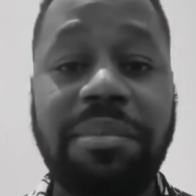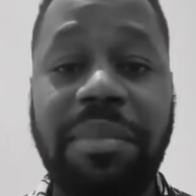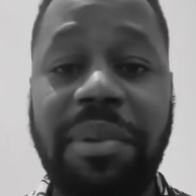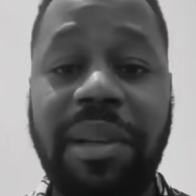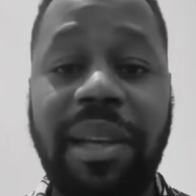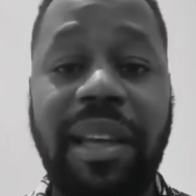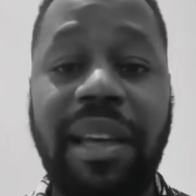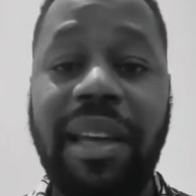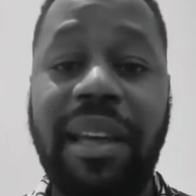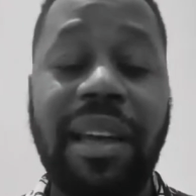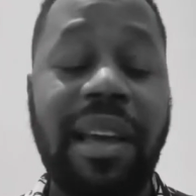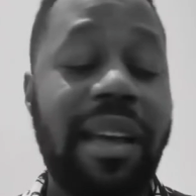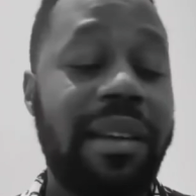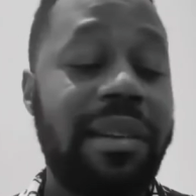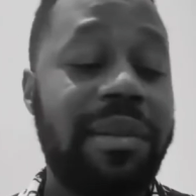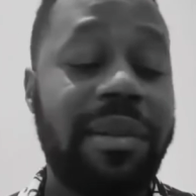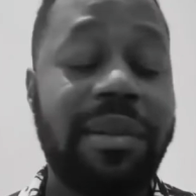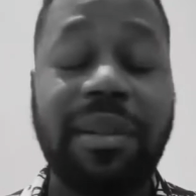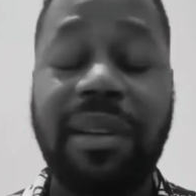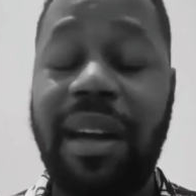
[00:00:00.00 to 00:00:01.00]
He
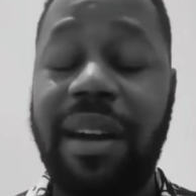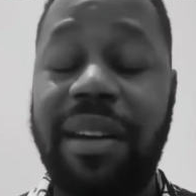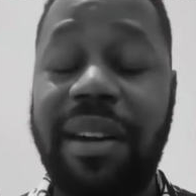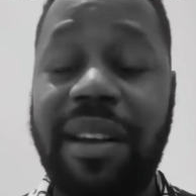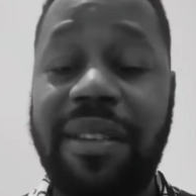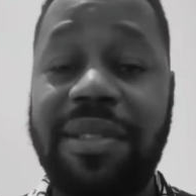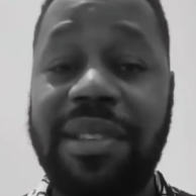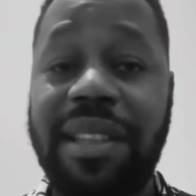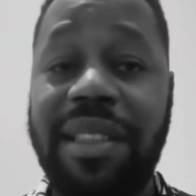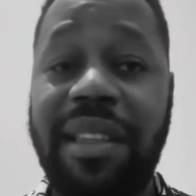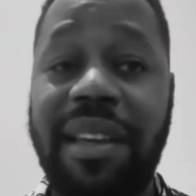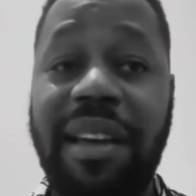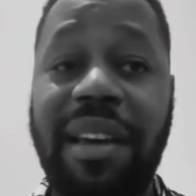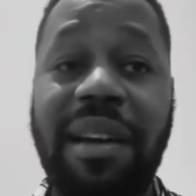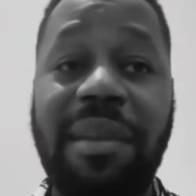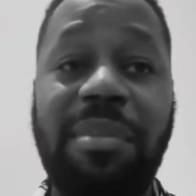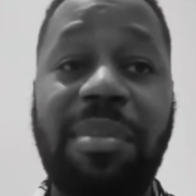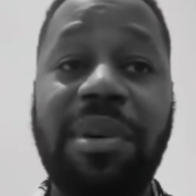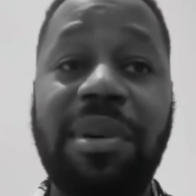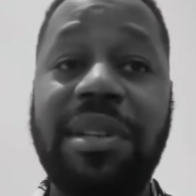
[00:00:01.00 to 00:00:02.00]
arrives at the
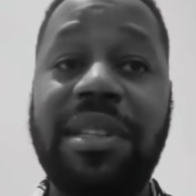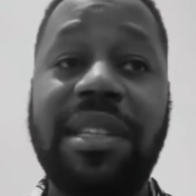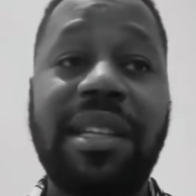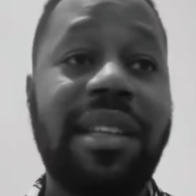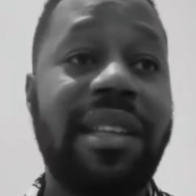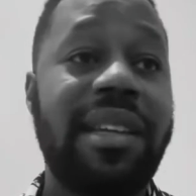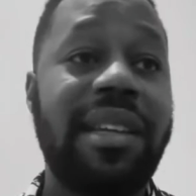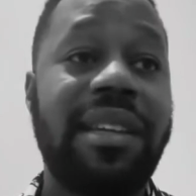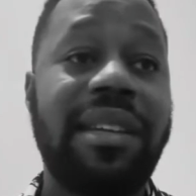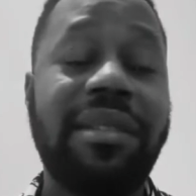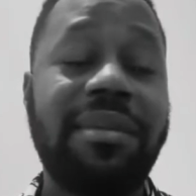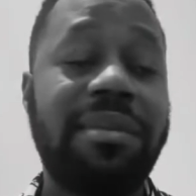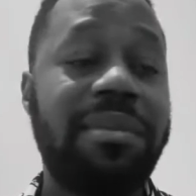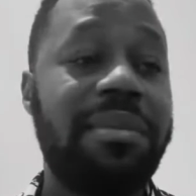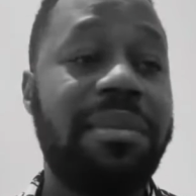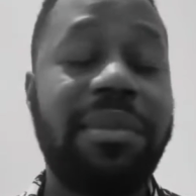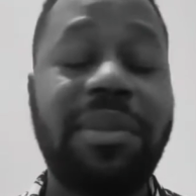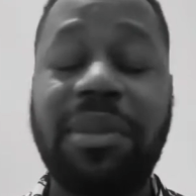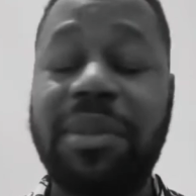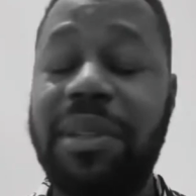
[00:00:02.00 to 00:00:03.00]
airport, at the
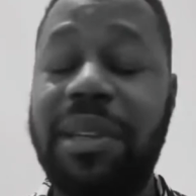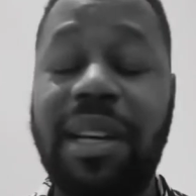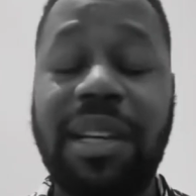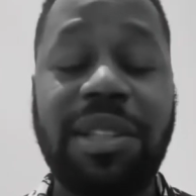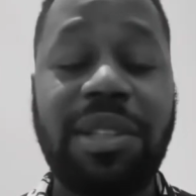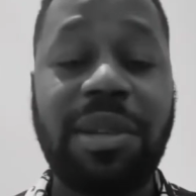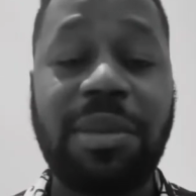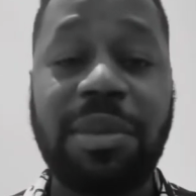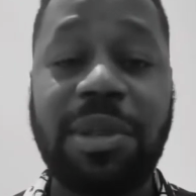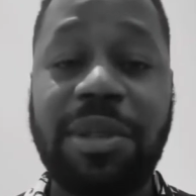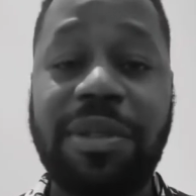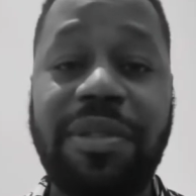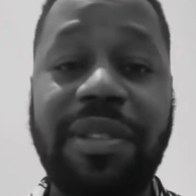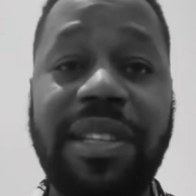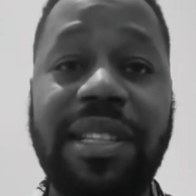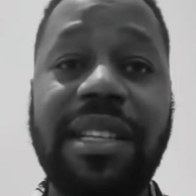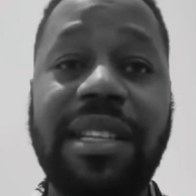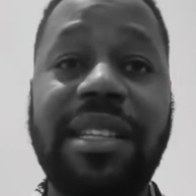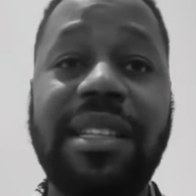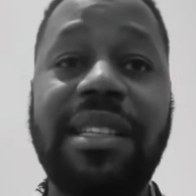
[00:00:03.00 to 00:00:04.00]
customs
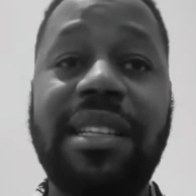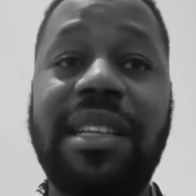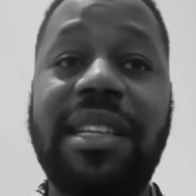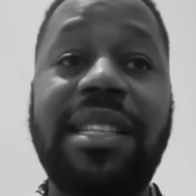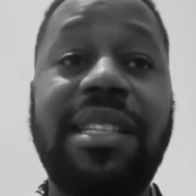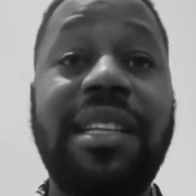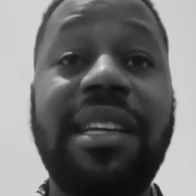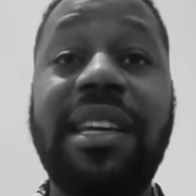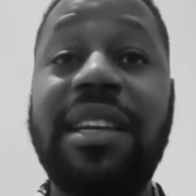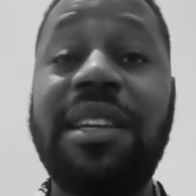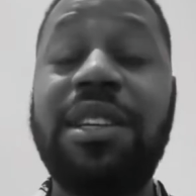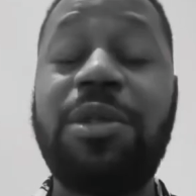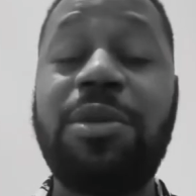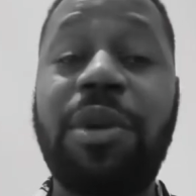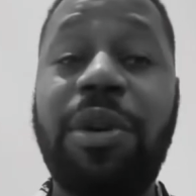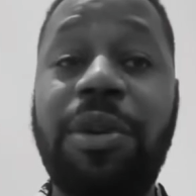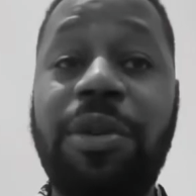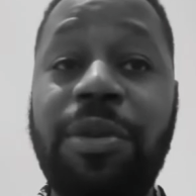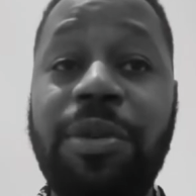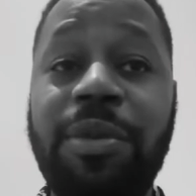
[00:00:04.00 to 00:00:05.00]
offices. He's taken to
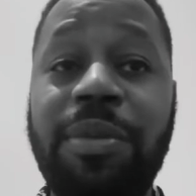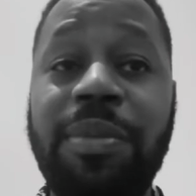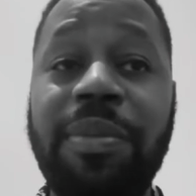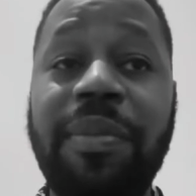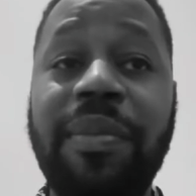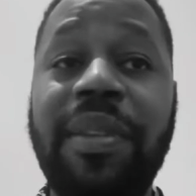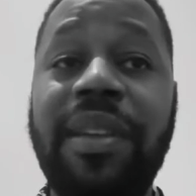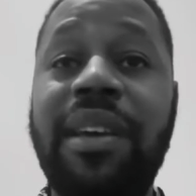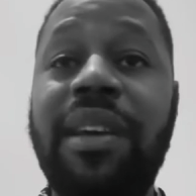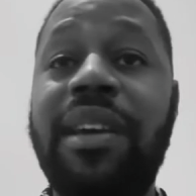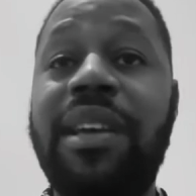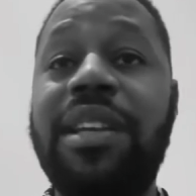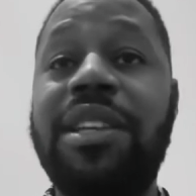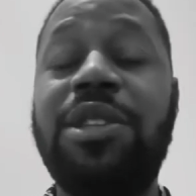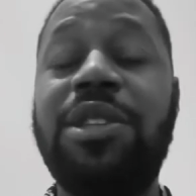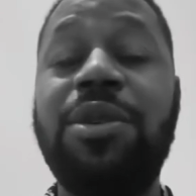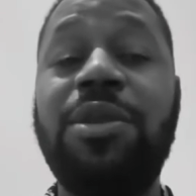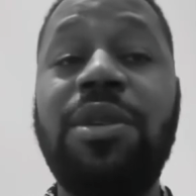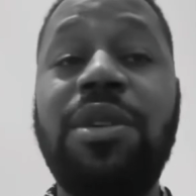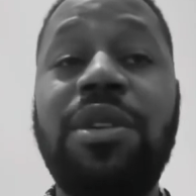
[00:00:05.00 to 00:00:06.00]
a room. He's
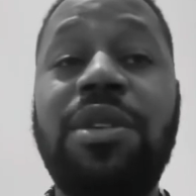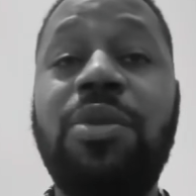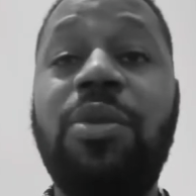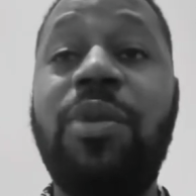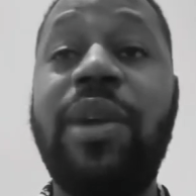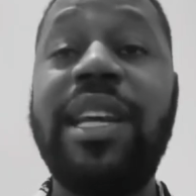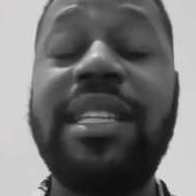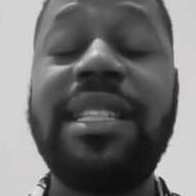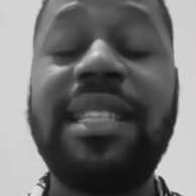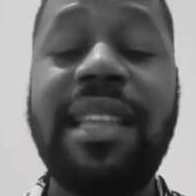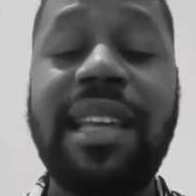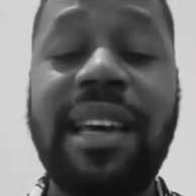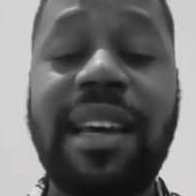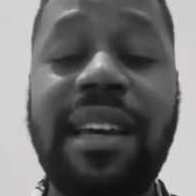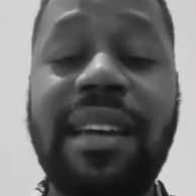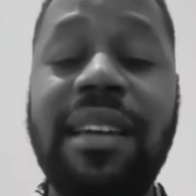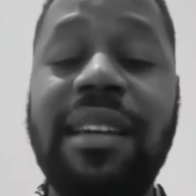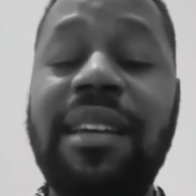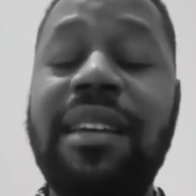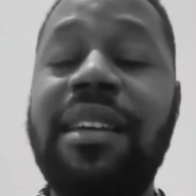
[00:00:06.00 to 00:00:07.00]
told, wait
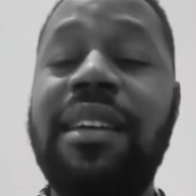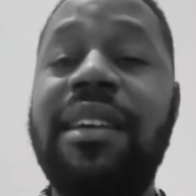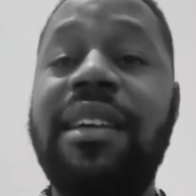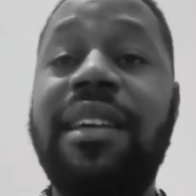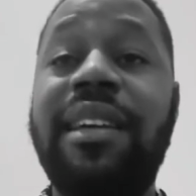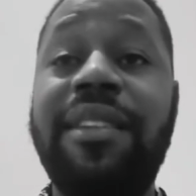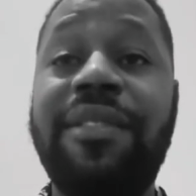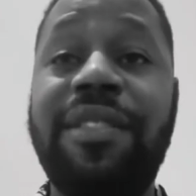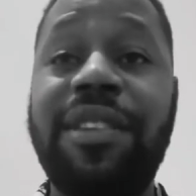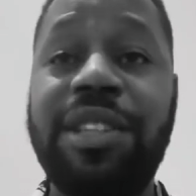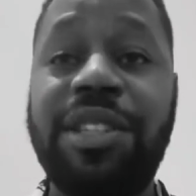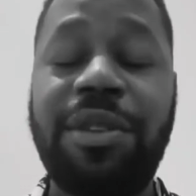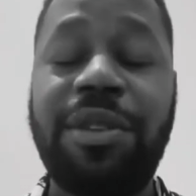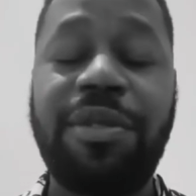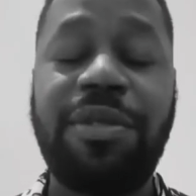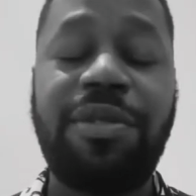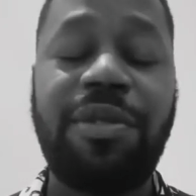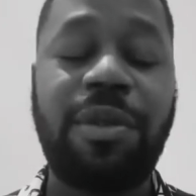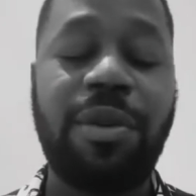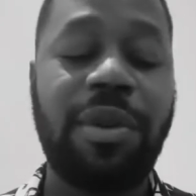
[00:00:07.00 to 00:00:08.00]
there, give us your
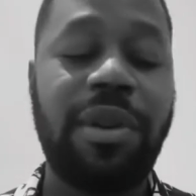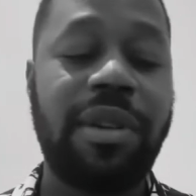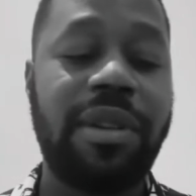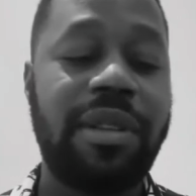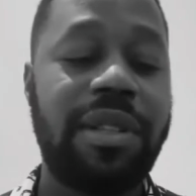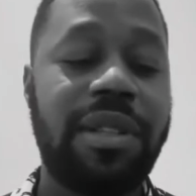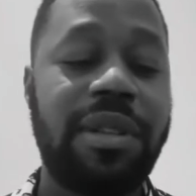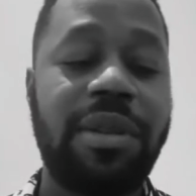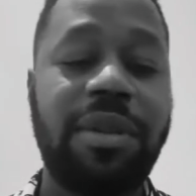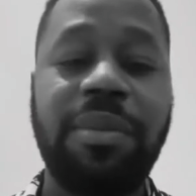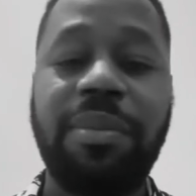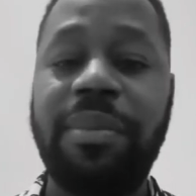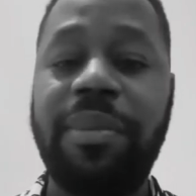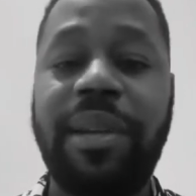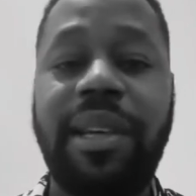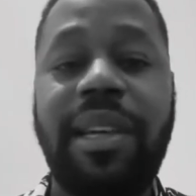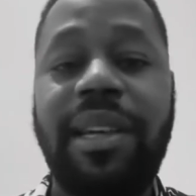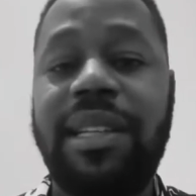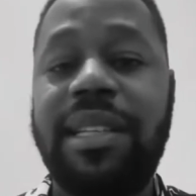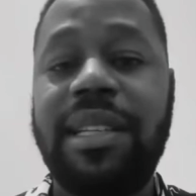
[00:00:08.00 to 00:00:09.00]
phone. So
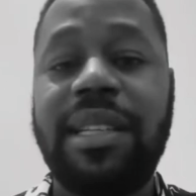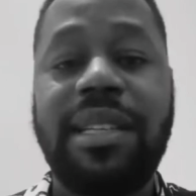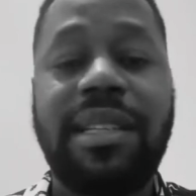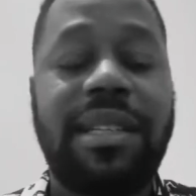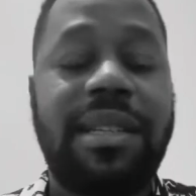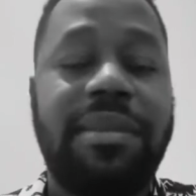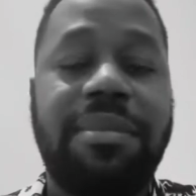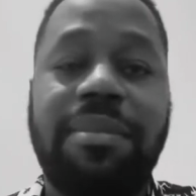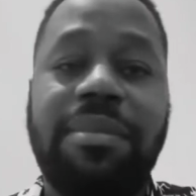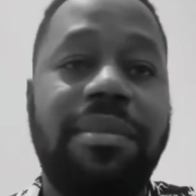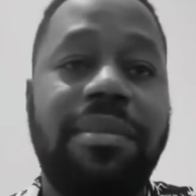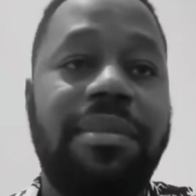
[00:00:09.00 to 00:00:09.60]
he just